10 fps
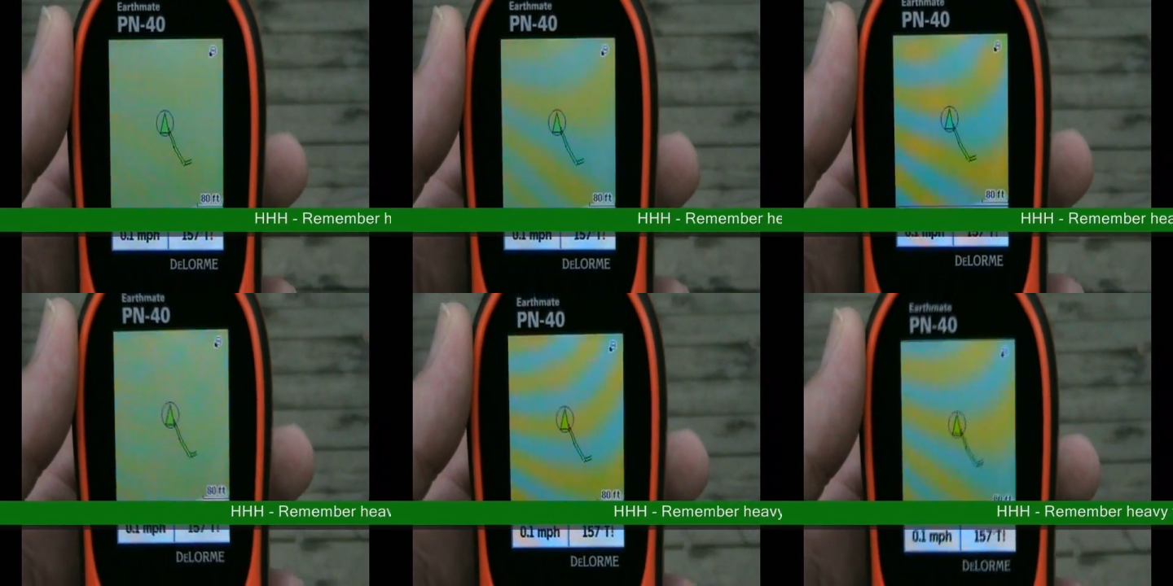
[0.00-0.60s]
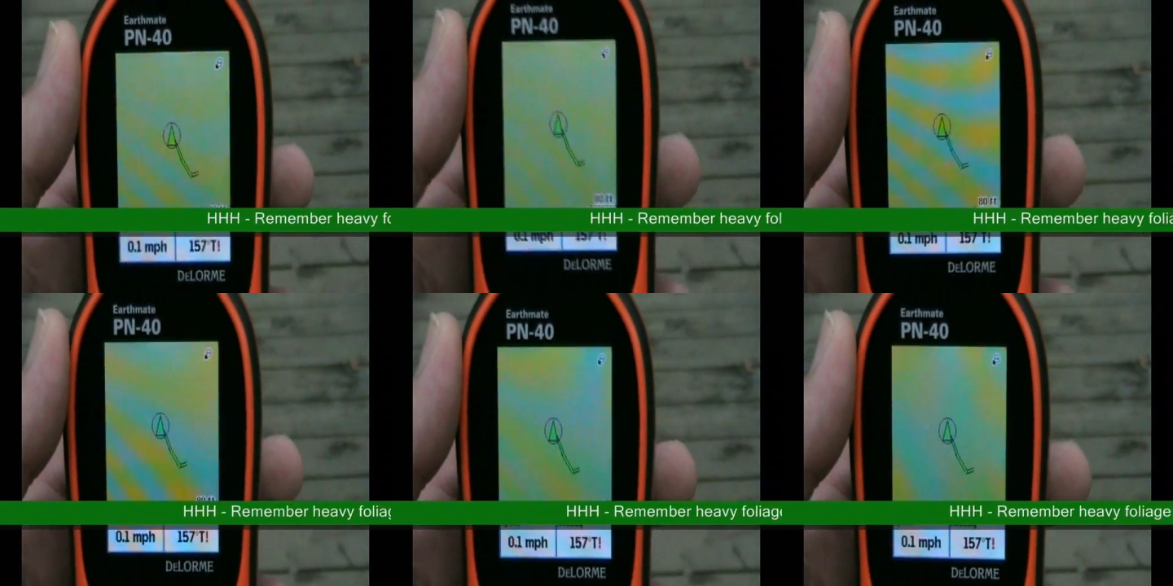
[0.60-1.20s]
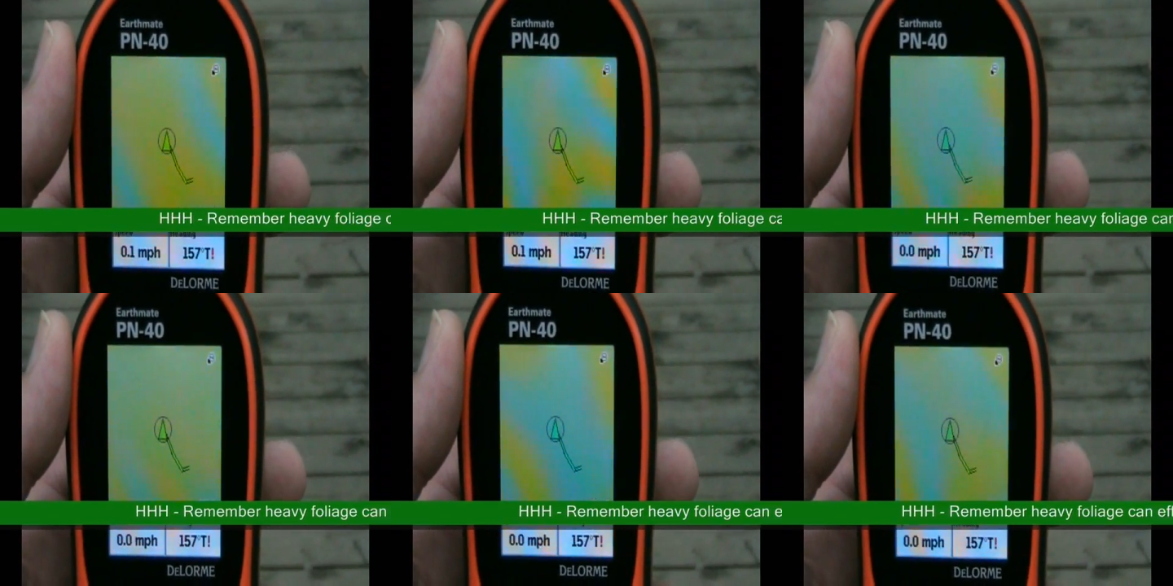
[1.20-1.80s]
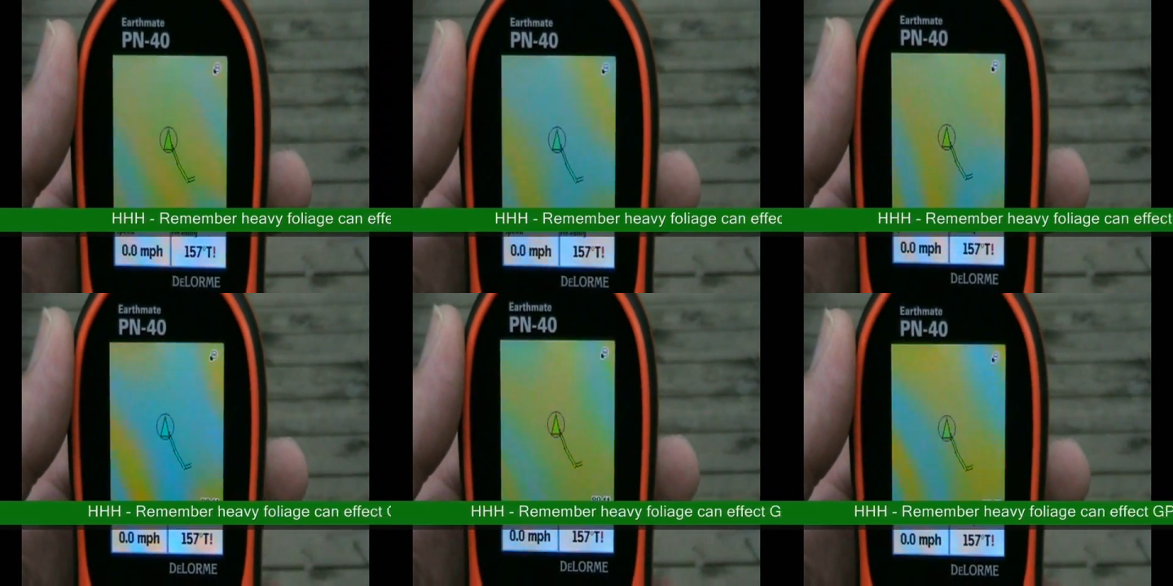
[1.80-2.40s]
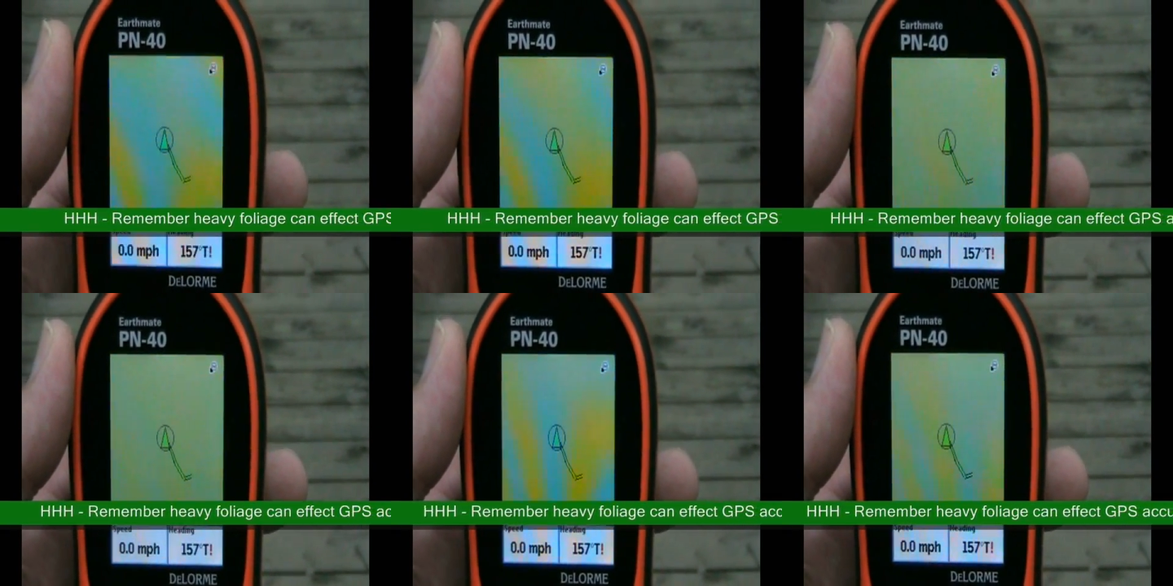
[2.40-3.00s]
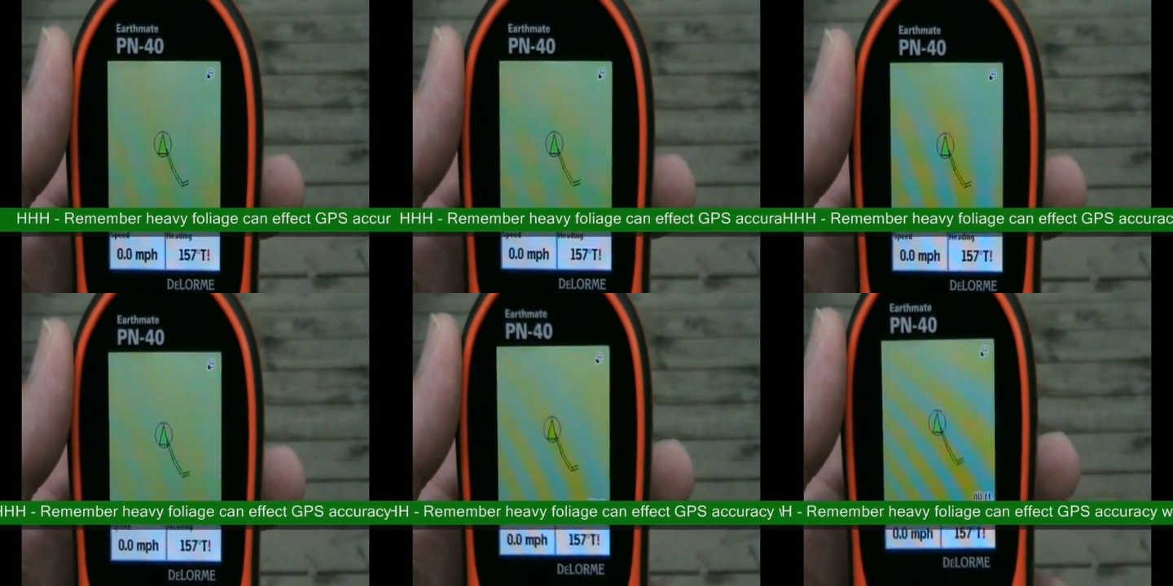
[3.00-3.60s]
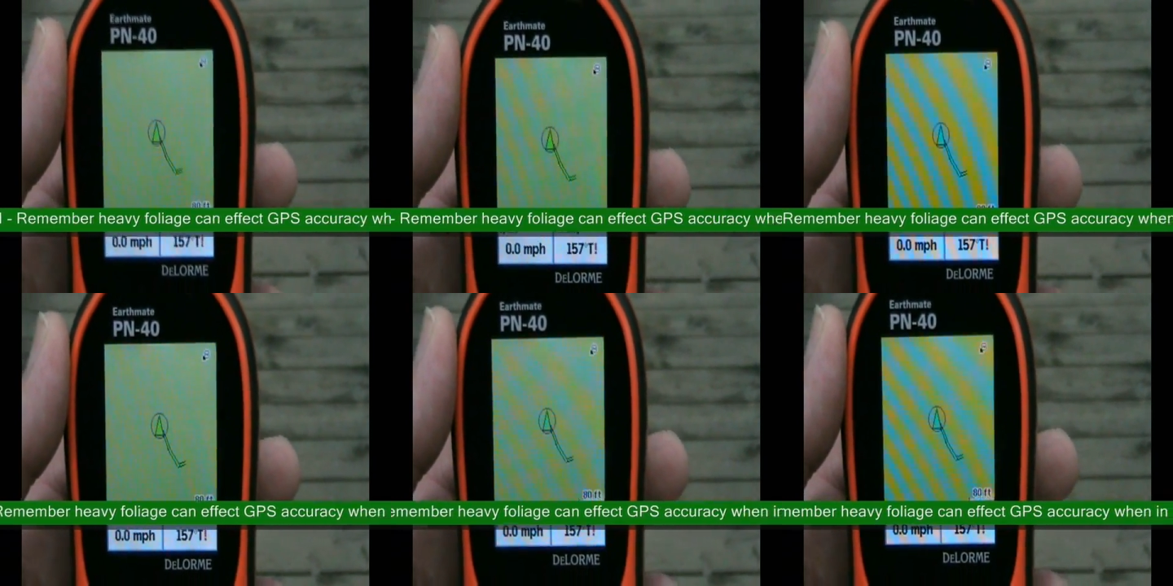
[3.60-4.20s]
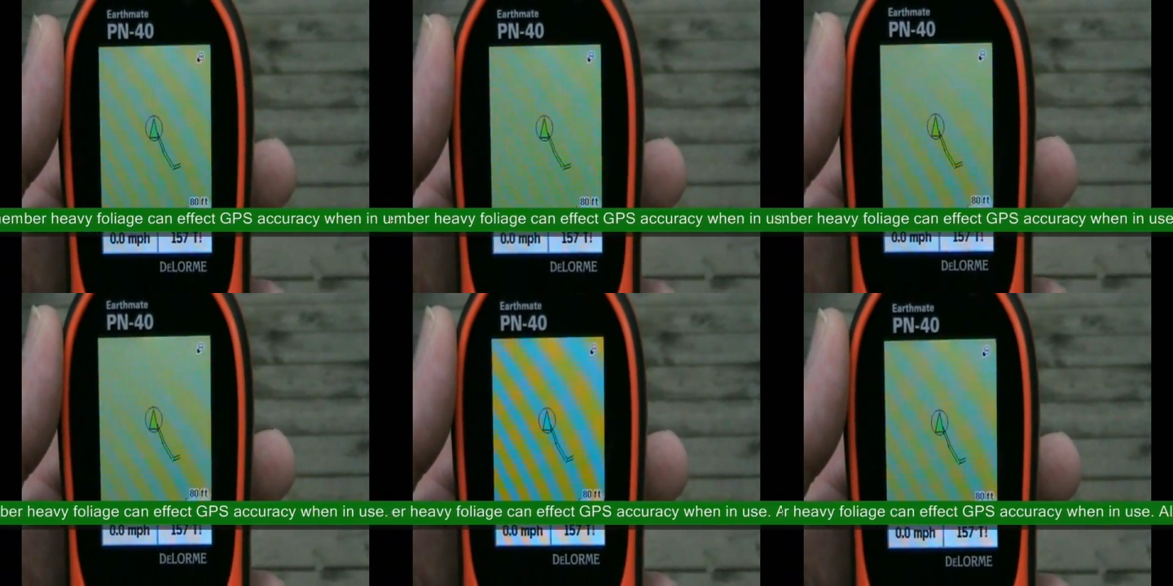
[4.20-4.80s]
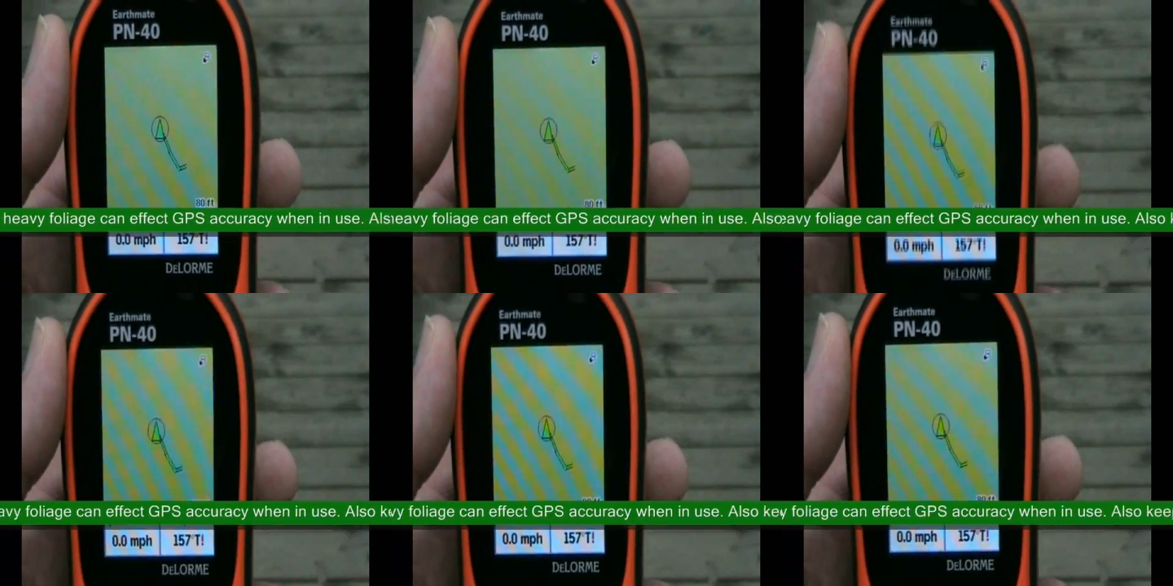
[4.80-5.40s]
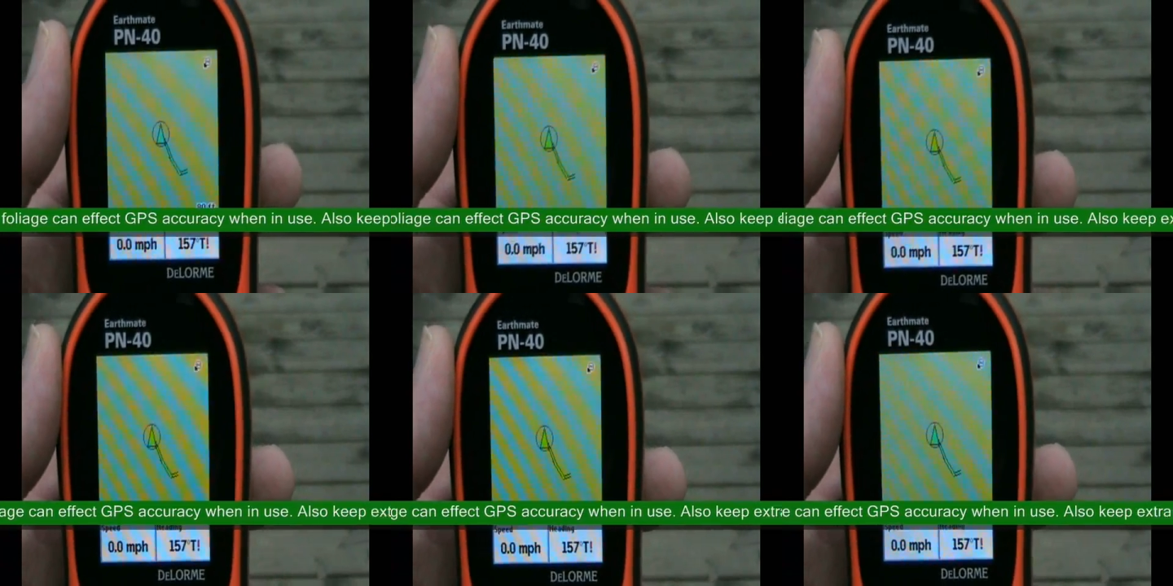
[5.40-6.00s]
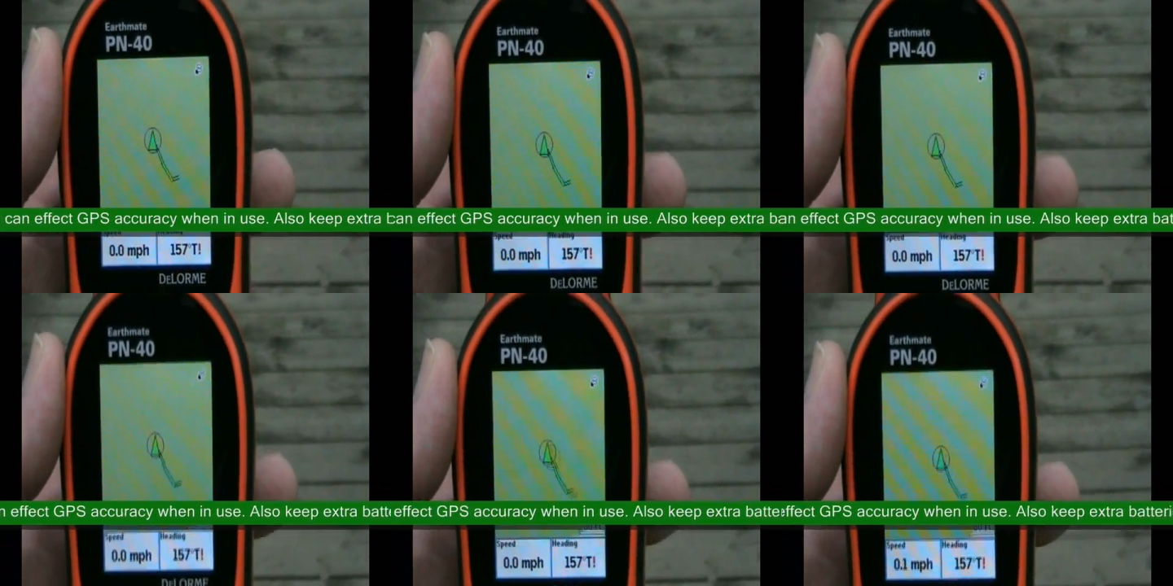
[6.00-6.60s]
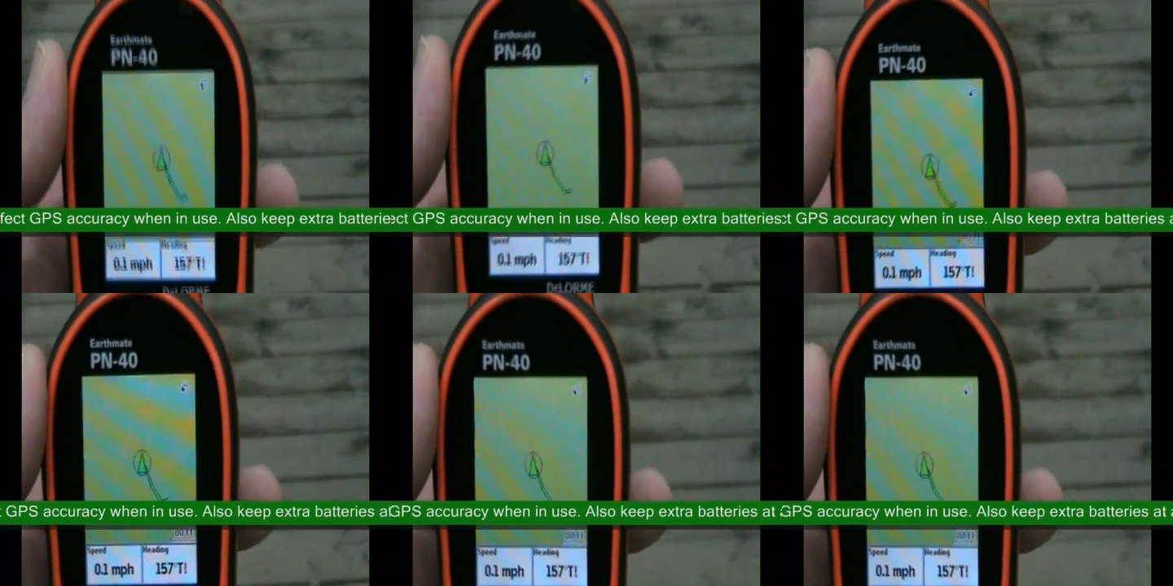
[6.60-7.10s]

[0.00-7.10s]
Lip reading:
No face is visible, so there are no lips to read.